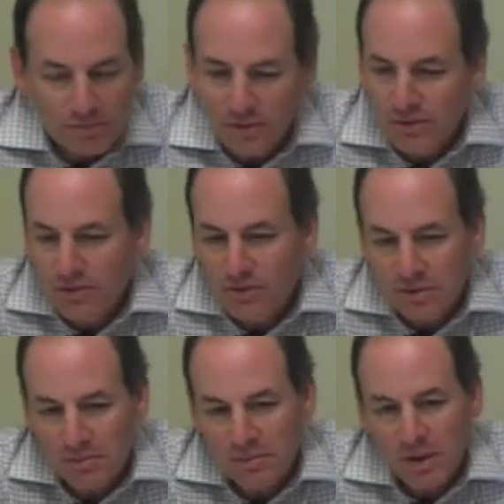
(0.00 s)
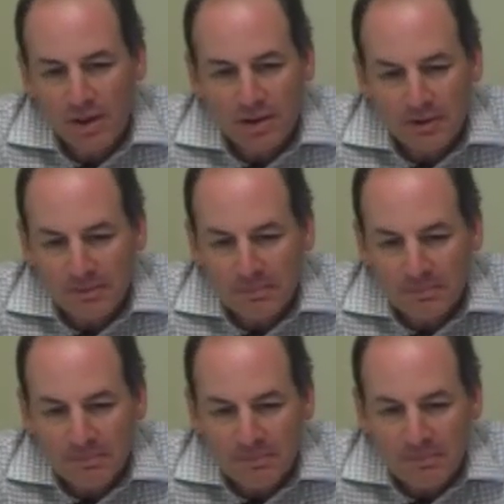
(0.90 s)
system,
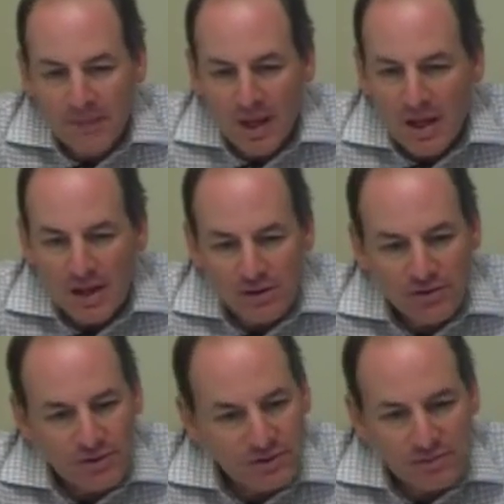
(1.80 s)
and just